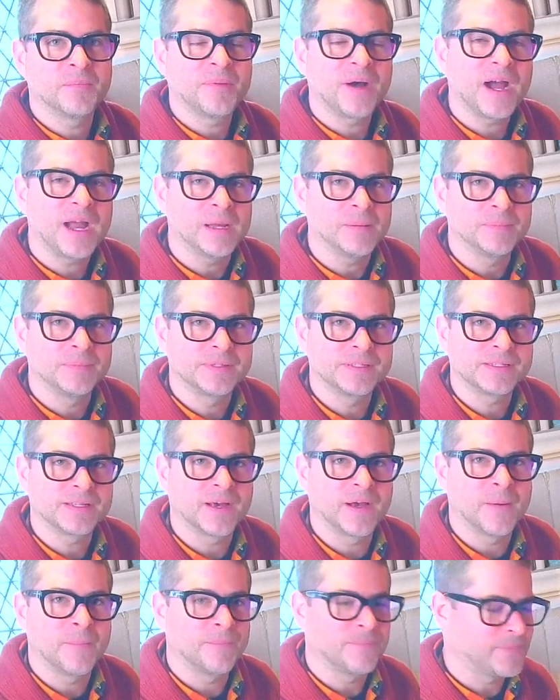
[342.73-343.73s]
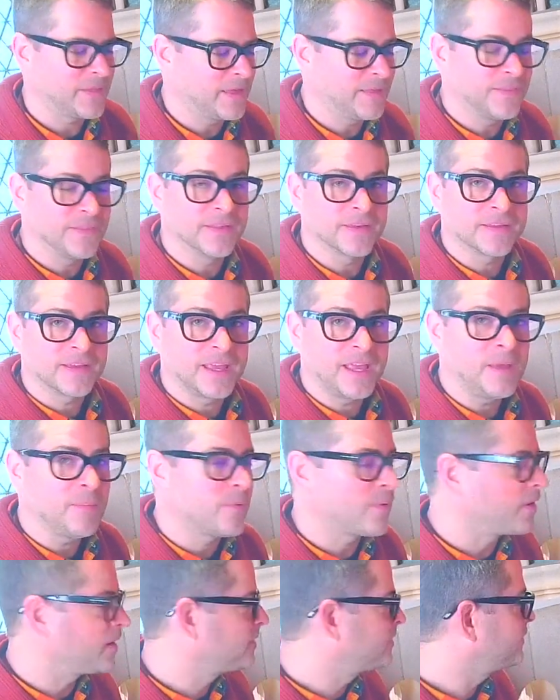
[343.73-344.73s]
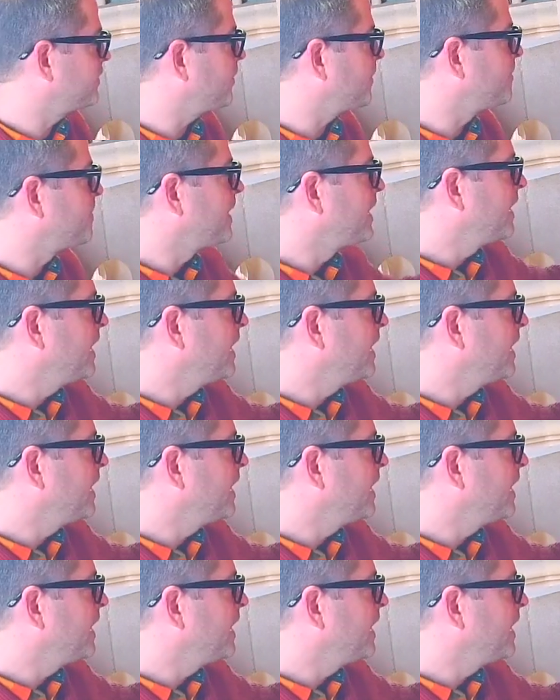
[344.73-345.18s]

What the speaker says: pipes in the keyboard. So